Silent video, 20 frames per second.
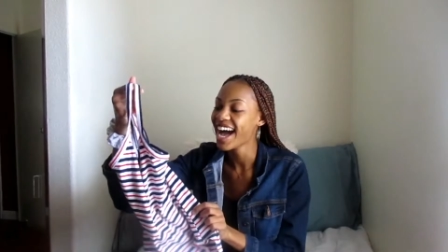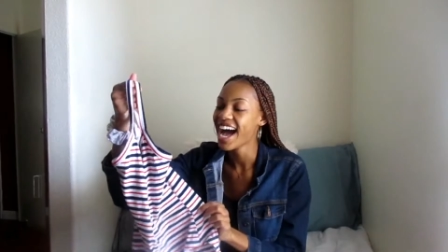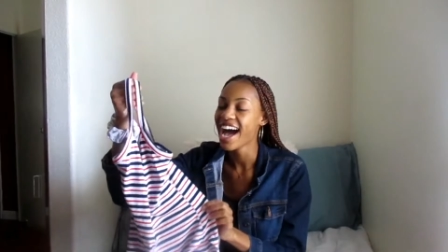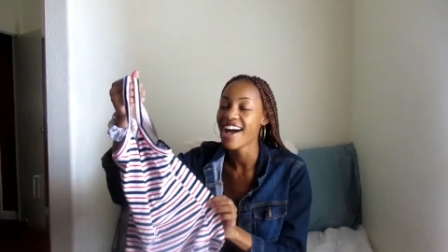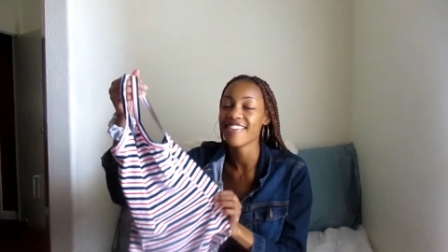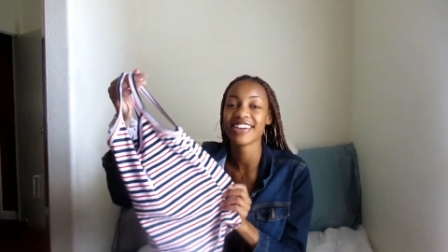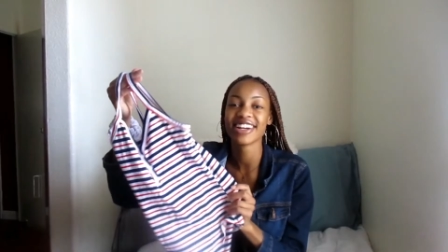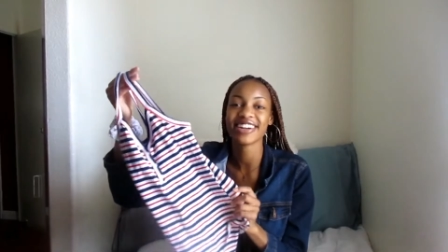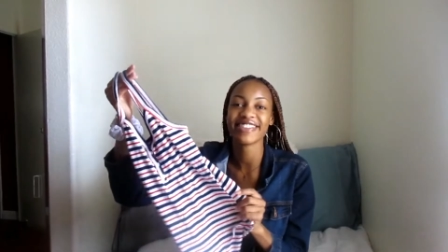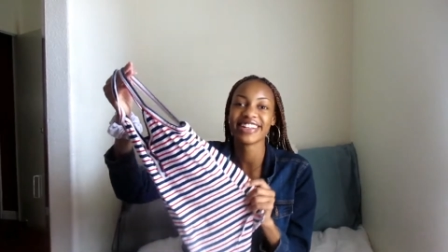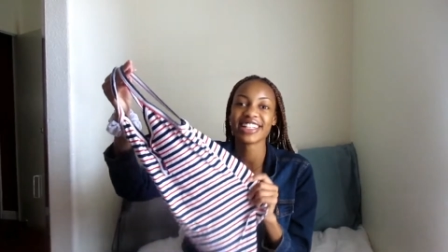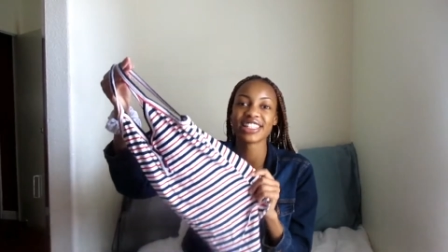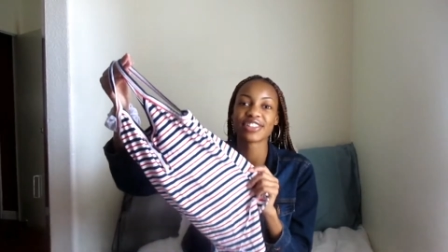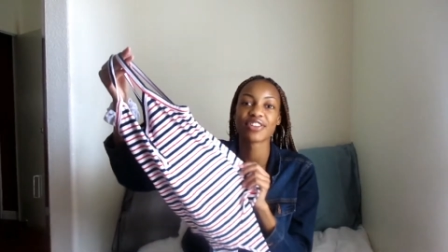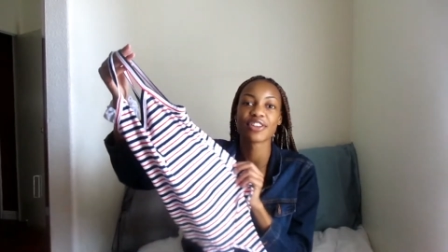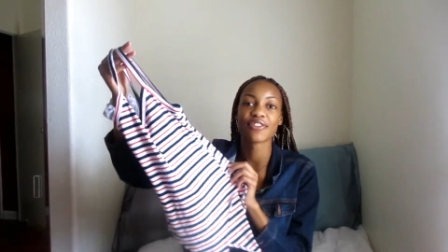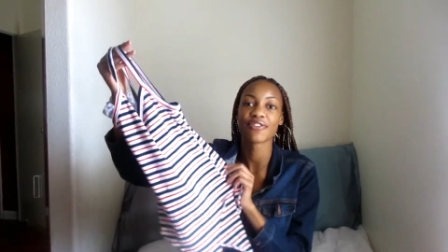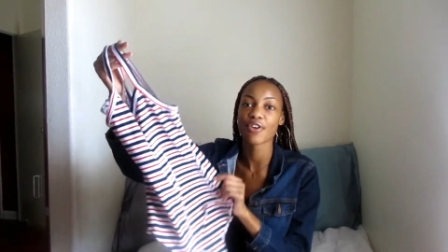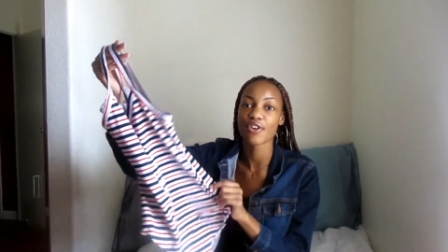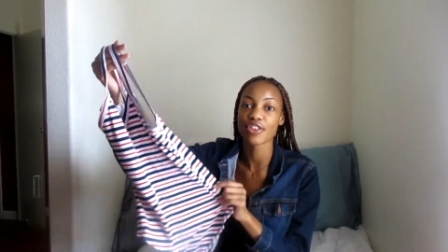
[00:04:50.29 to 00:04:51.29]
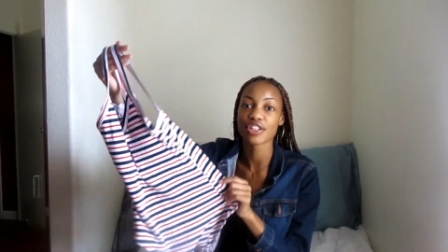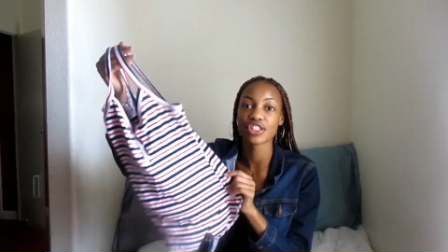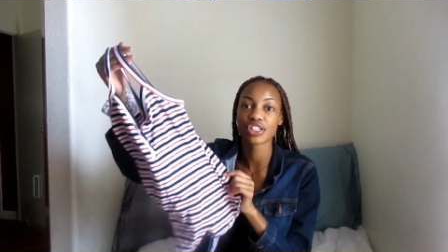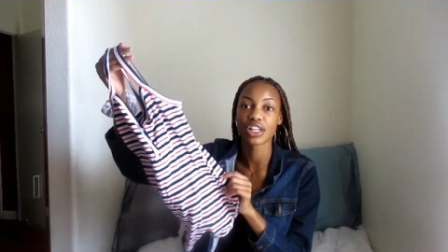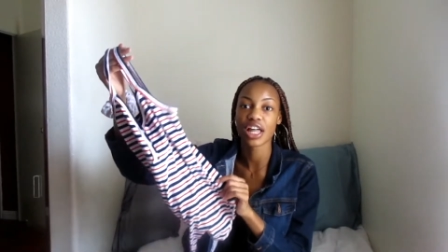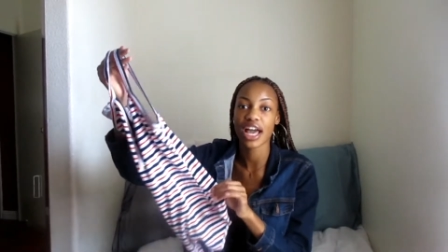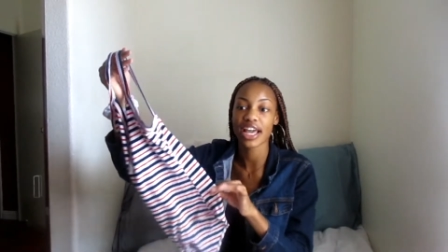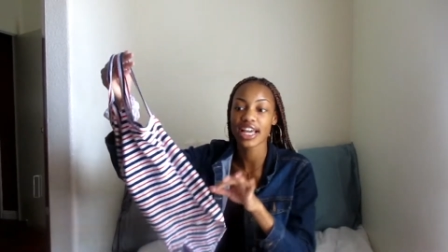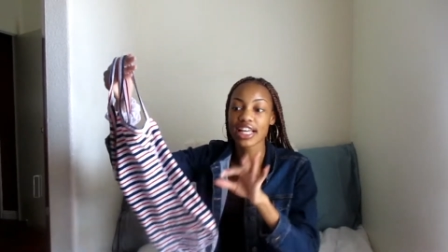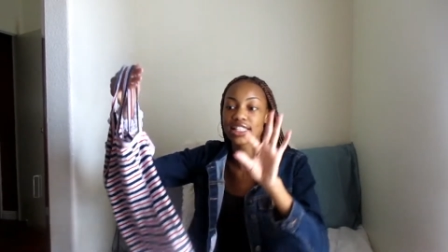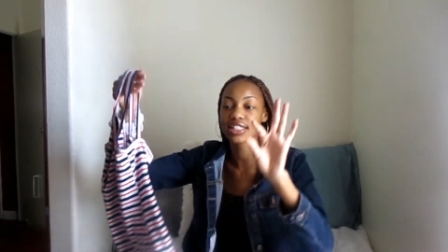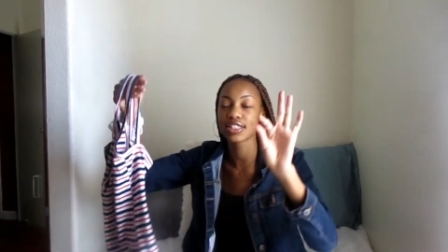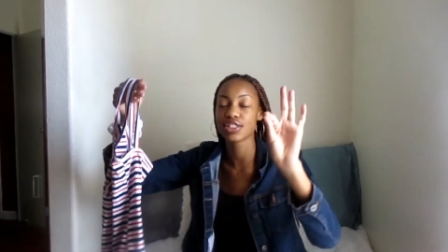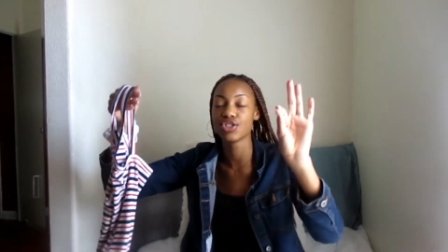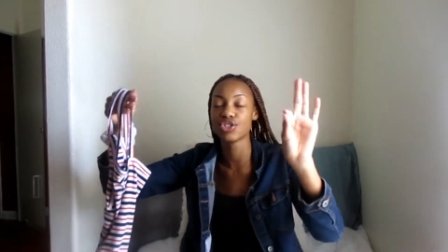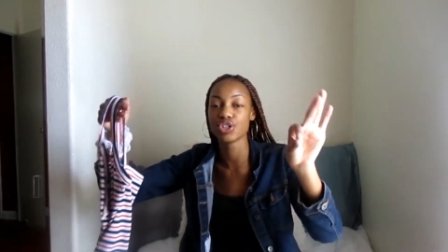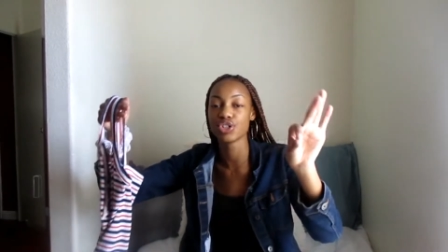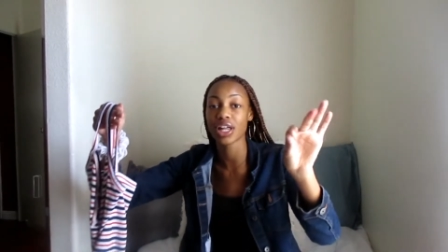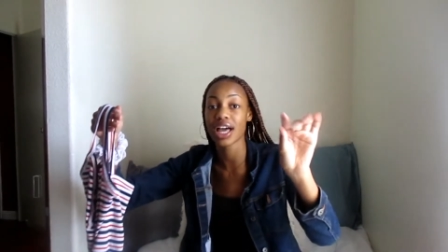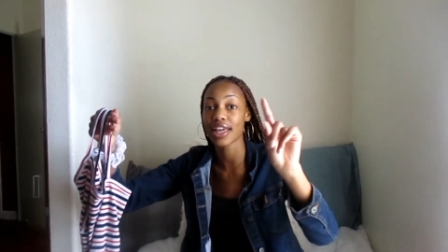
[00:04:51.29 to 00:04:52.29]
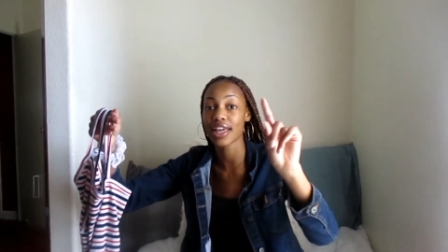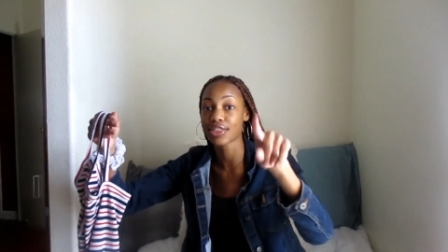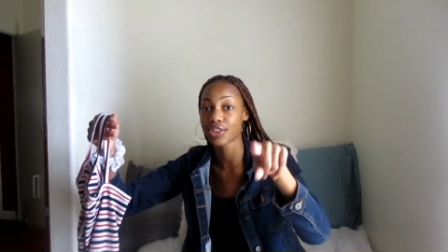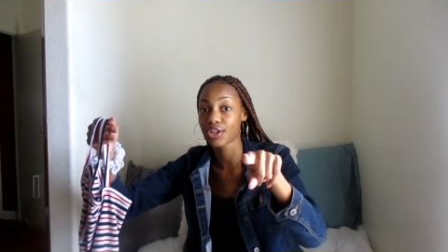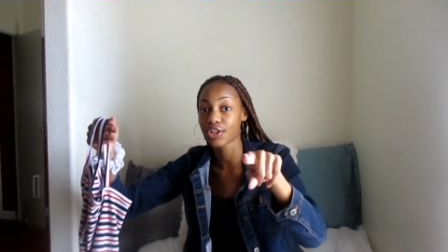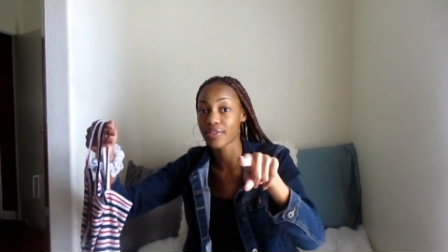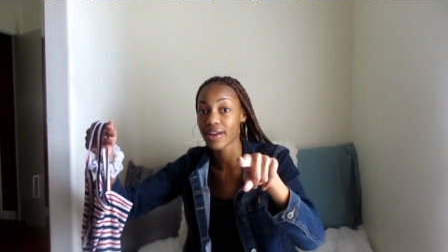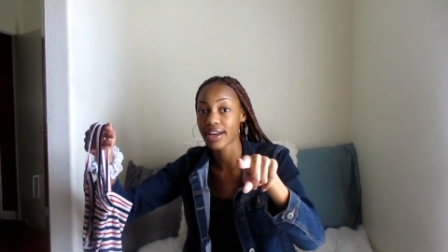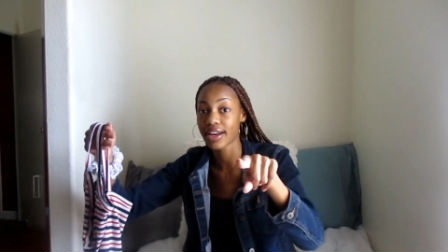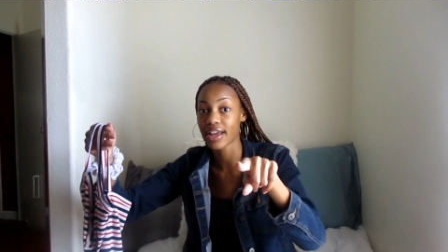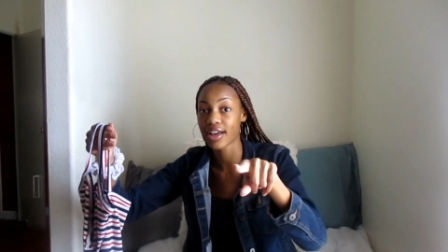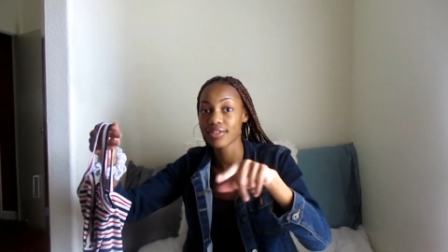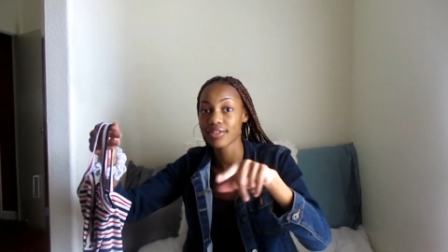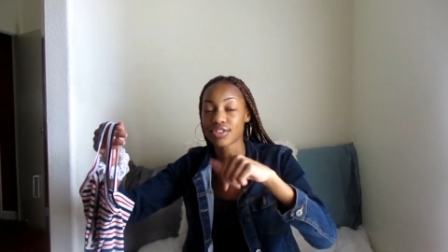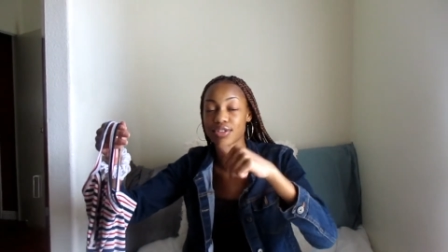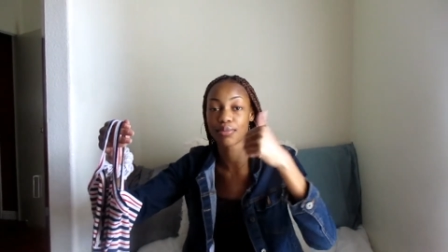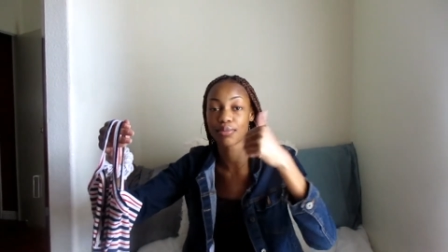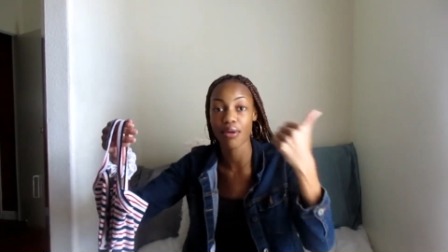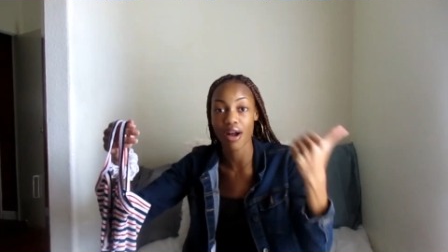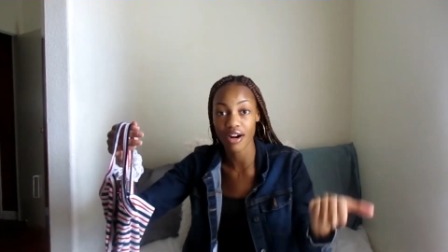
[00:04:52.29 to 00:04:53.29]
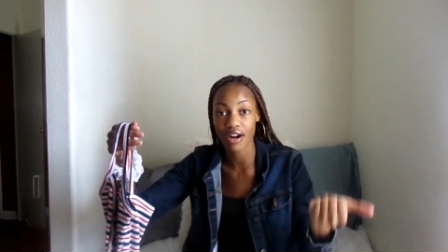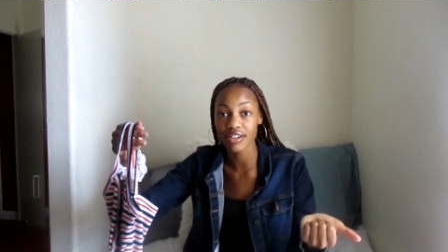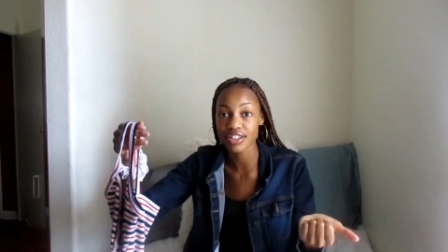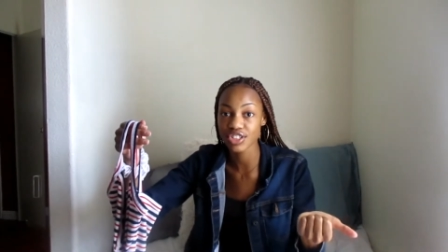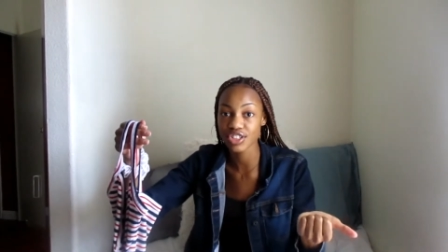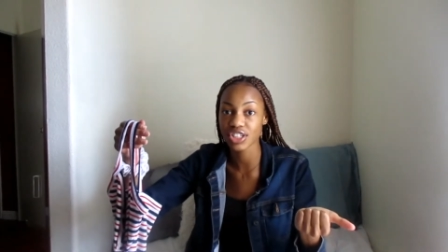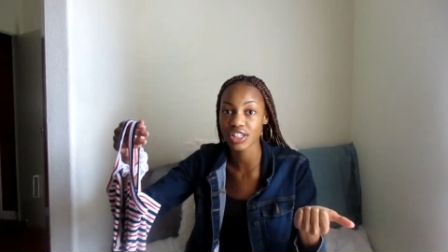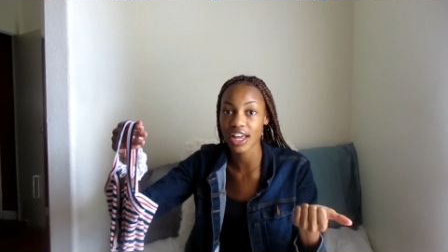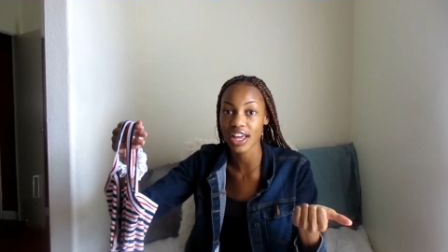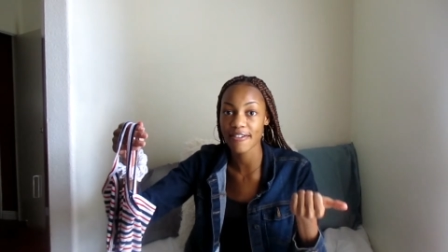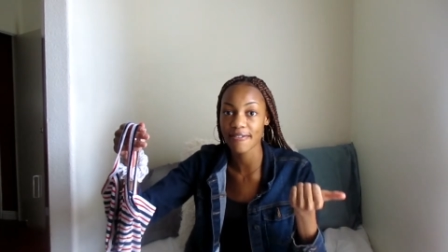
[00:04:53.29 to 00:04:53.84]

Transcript: I'm gonna wear this for the 4th of July. It's July 3rd right now. Tomorrow's July